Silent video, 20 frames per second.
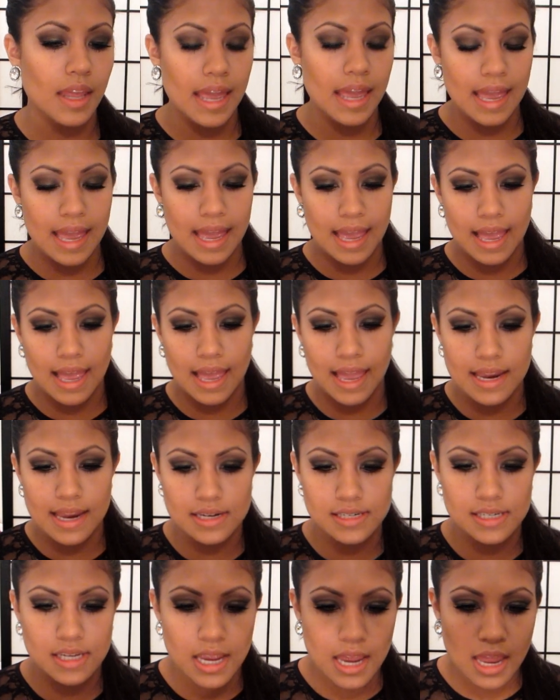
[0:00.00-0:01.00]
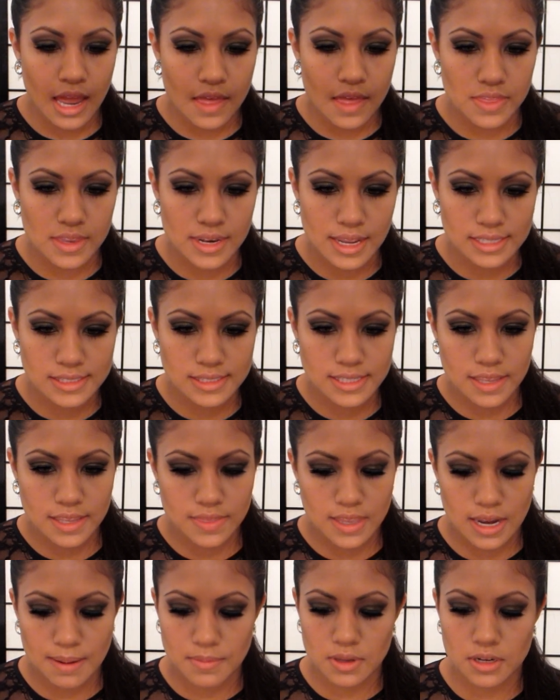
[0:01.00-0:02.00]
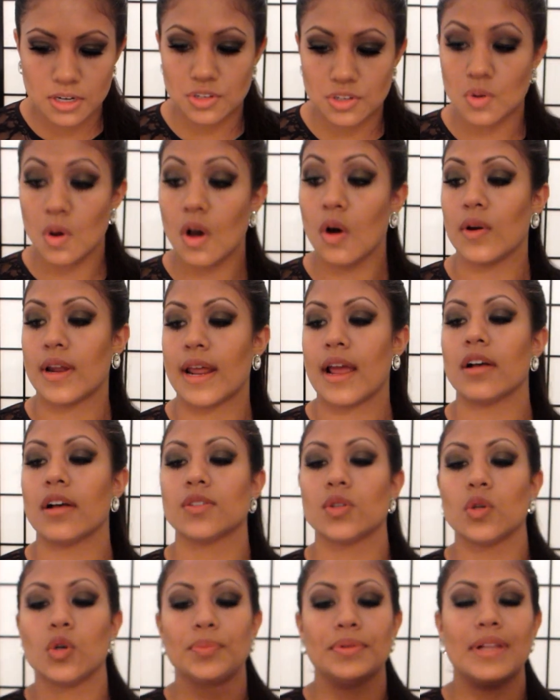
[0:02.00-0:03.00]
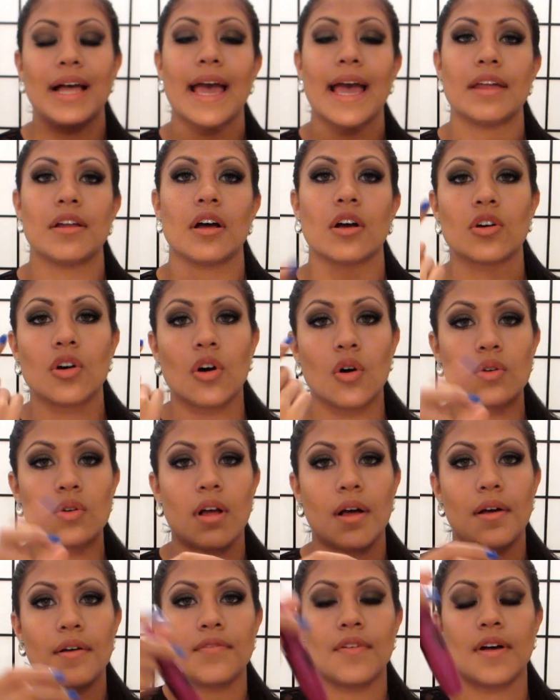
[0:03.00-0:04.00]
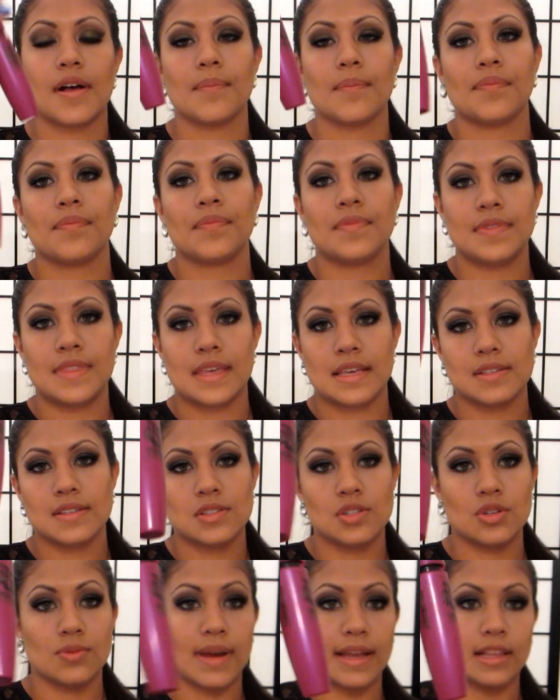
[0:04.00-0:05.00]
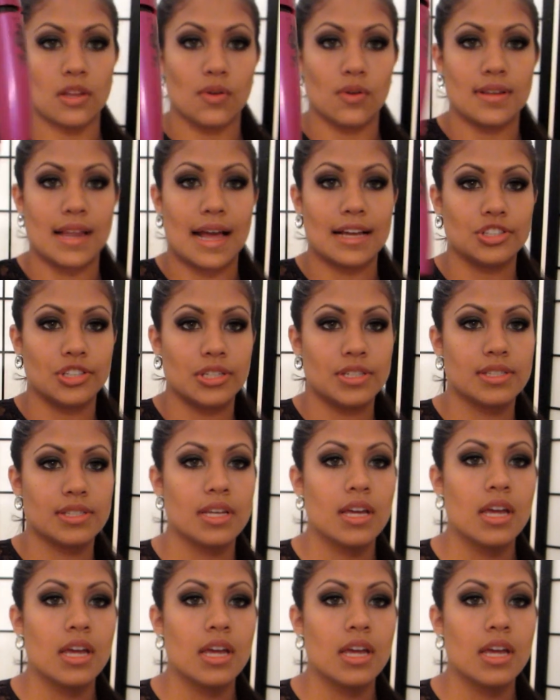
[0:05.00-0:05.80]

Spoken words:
And the next thing that I'm gonna do, oh, and I also applied a coat of this to my lower lashes.